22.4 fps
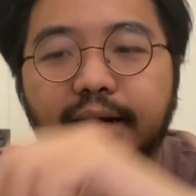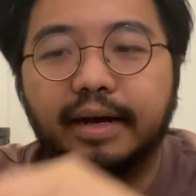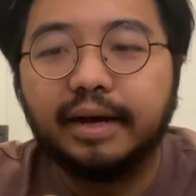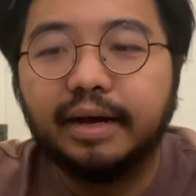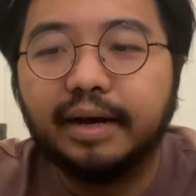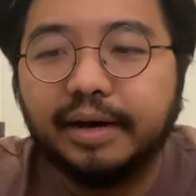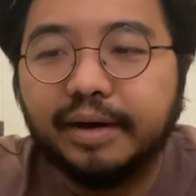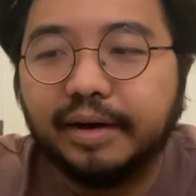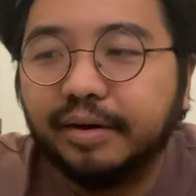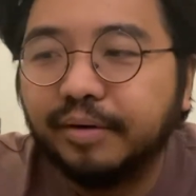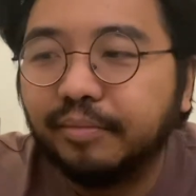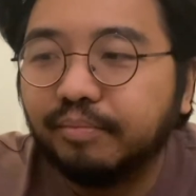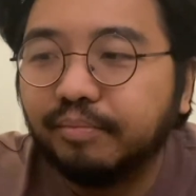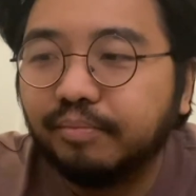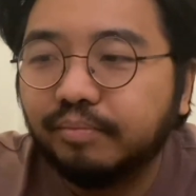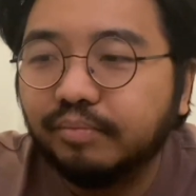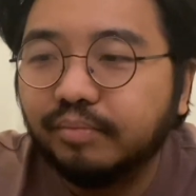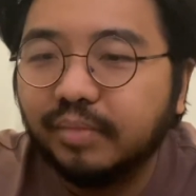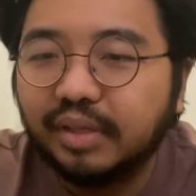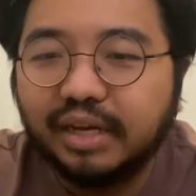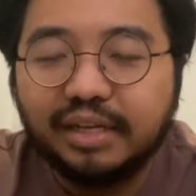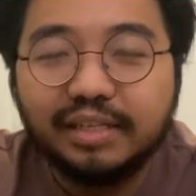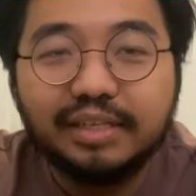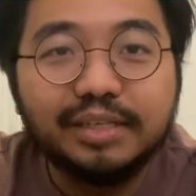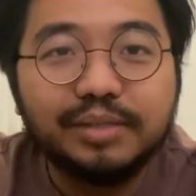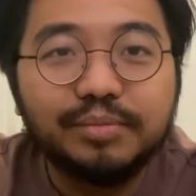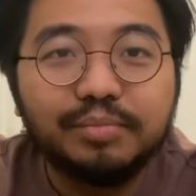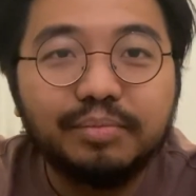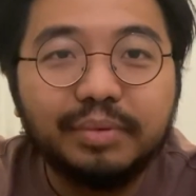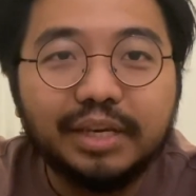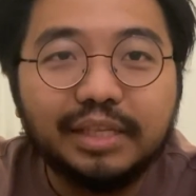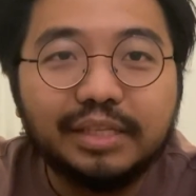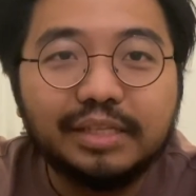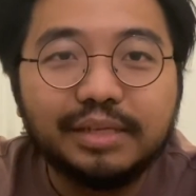I just
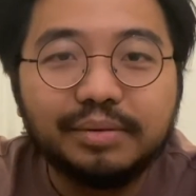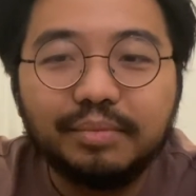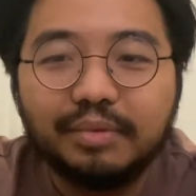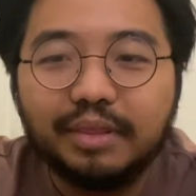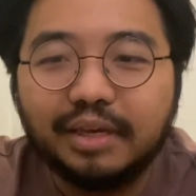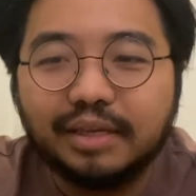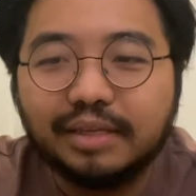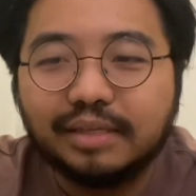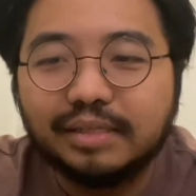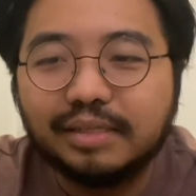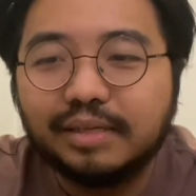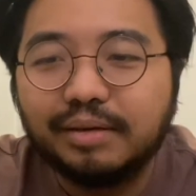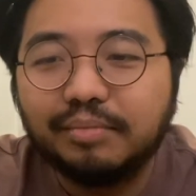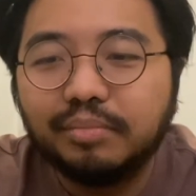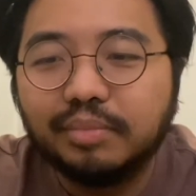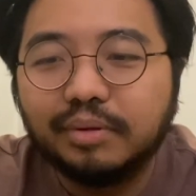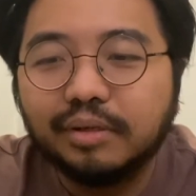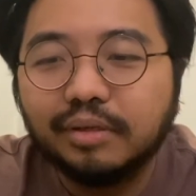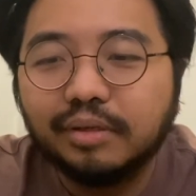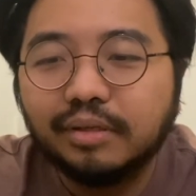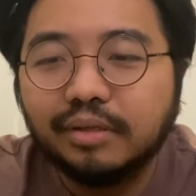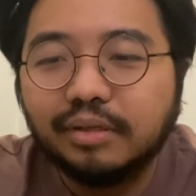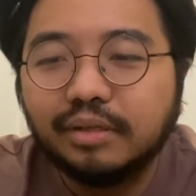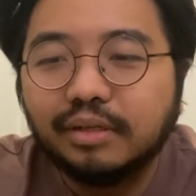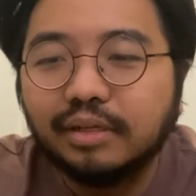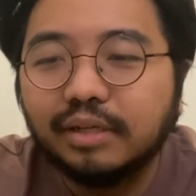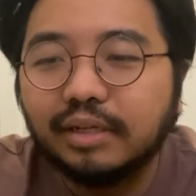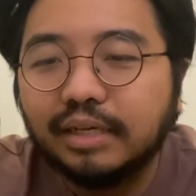made something simple